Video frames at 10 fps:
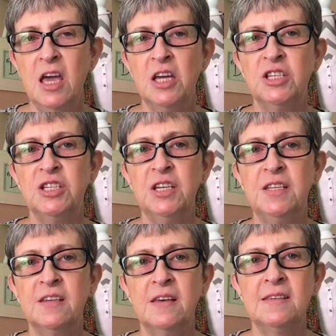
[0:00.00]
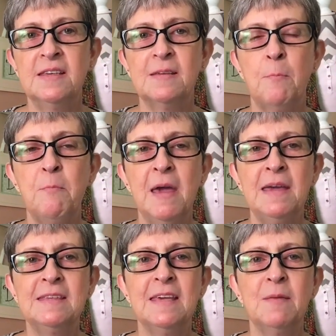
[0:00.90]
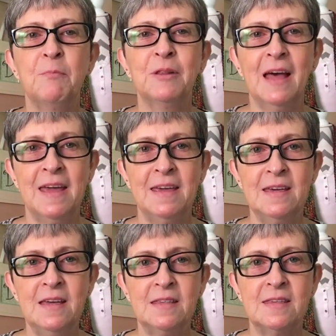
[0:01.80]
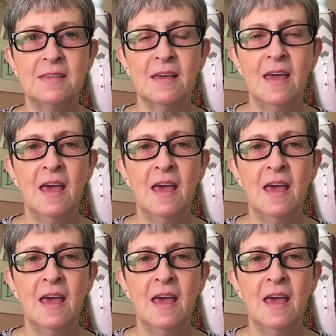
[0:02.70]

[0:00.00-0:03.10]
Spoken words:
She does these amazing blankets,